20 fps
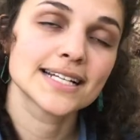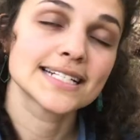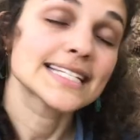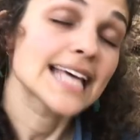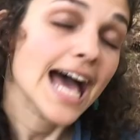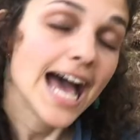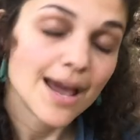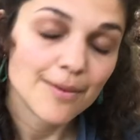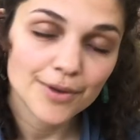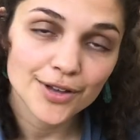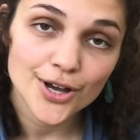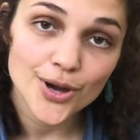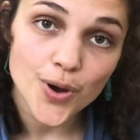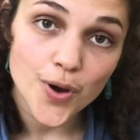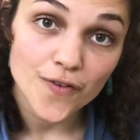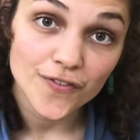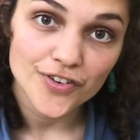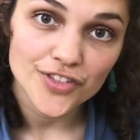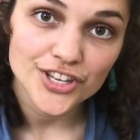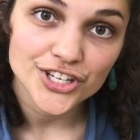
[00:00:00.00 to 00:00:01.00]
Time to
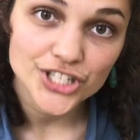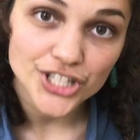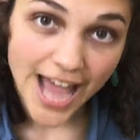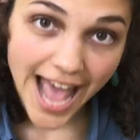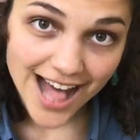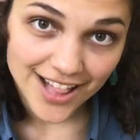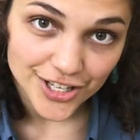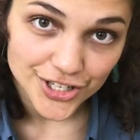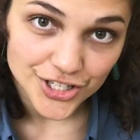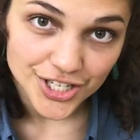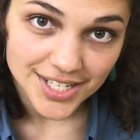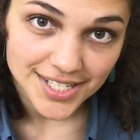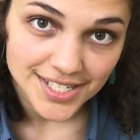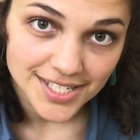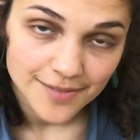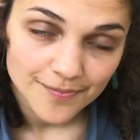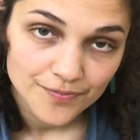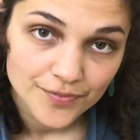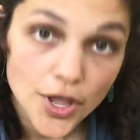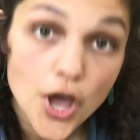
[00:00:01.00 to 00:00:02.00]
go over the challenges.
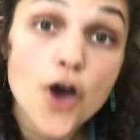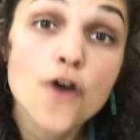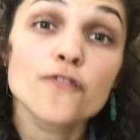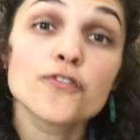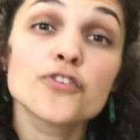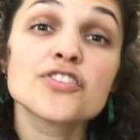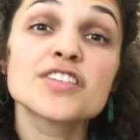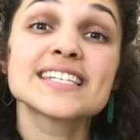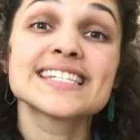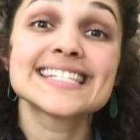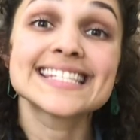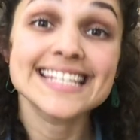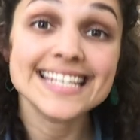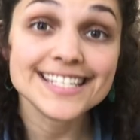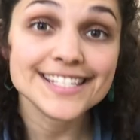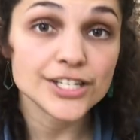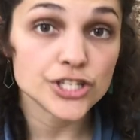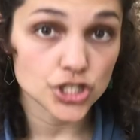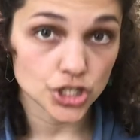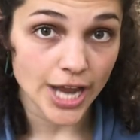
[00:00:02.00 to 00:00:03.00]
For the
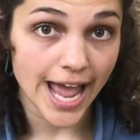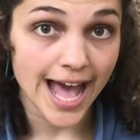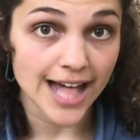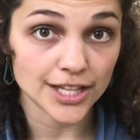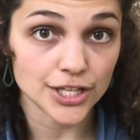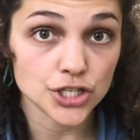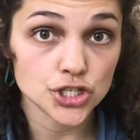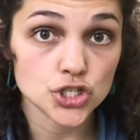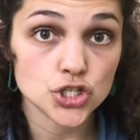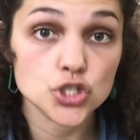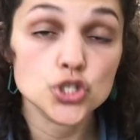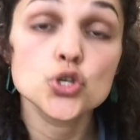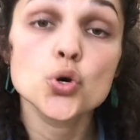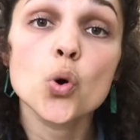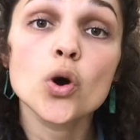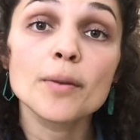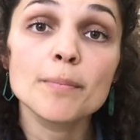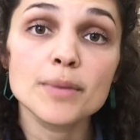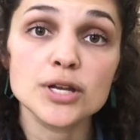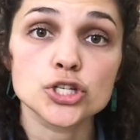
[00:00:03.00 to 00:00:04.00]
season challenge,
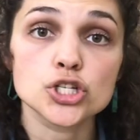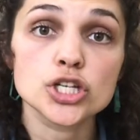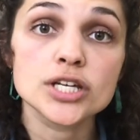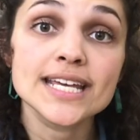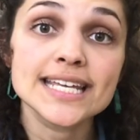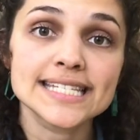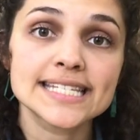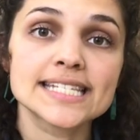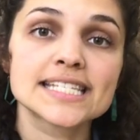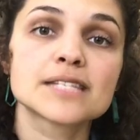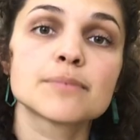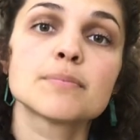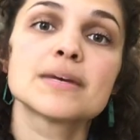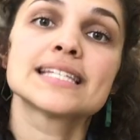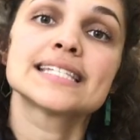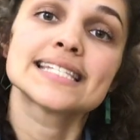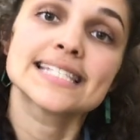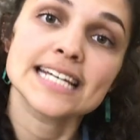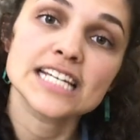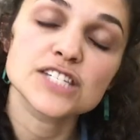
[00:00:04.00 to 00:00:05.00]
your mission is to
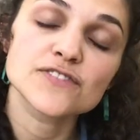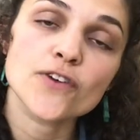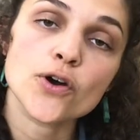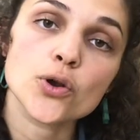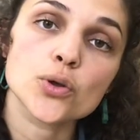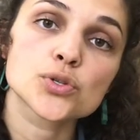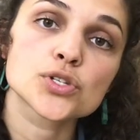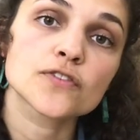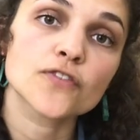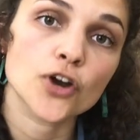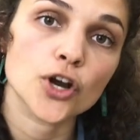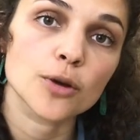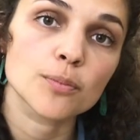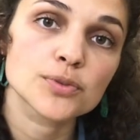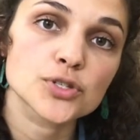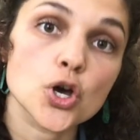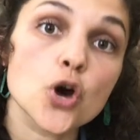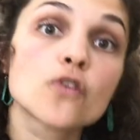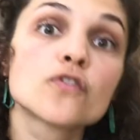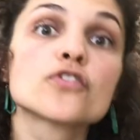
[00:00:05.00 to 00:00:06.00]
submit six photos of
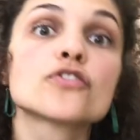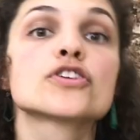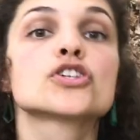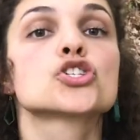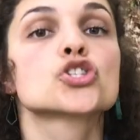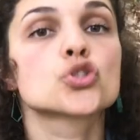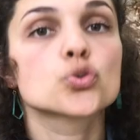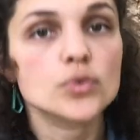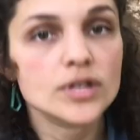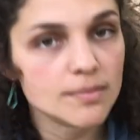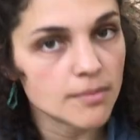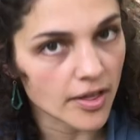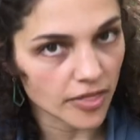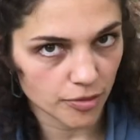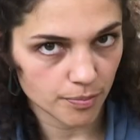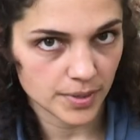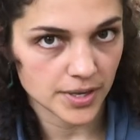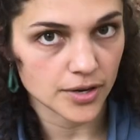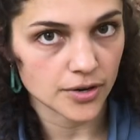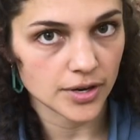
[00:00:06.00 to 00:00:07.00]
herps over this three
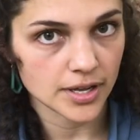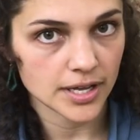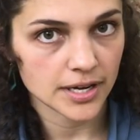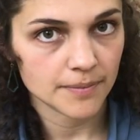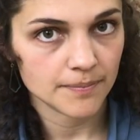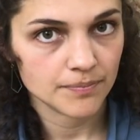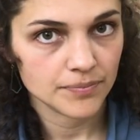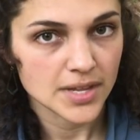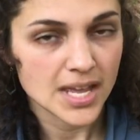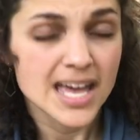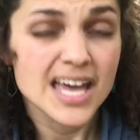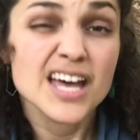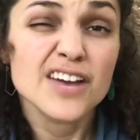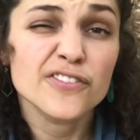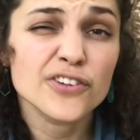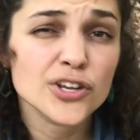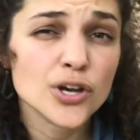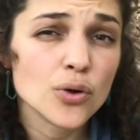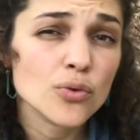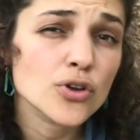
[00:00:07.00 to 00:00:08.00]
month period.
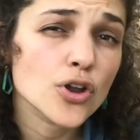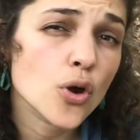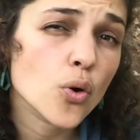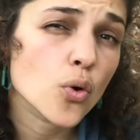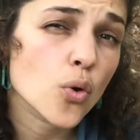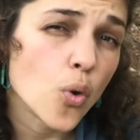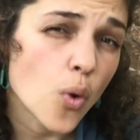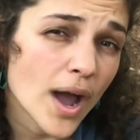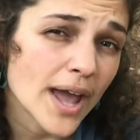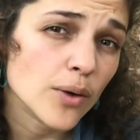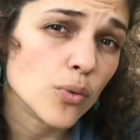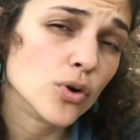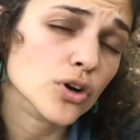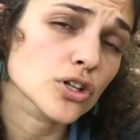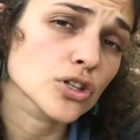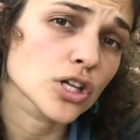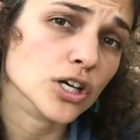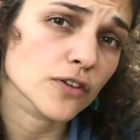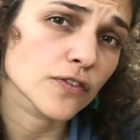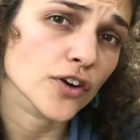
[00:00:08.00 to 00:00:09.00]
If you don't know quite where
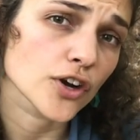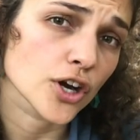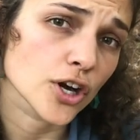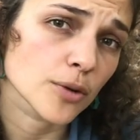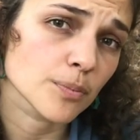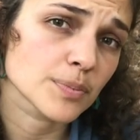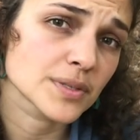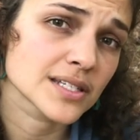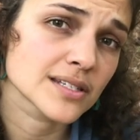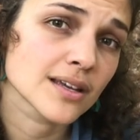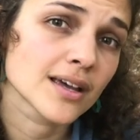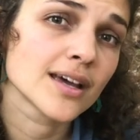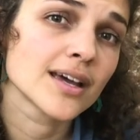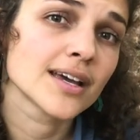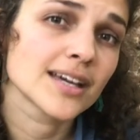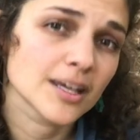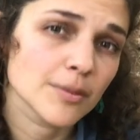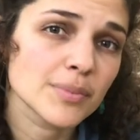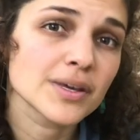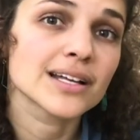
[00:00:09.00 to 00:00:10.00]
to look for herps,
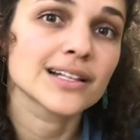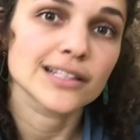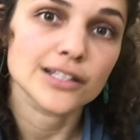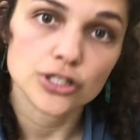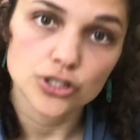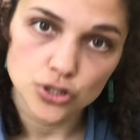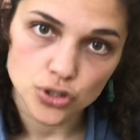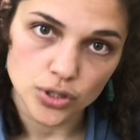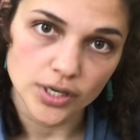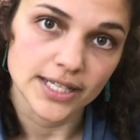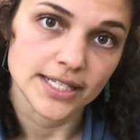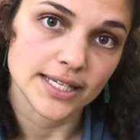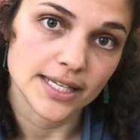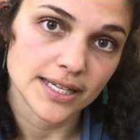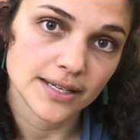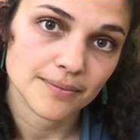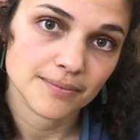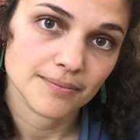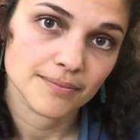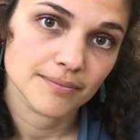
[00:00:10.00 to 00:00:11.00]
can be a little tricky.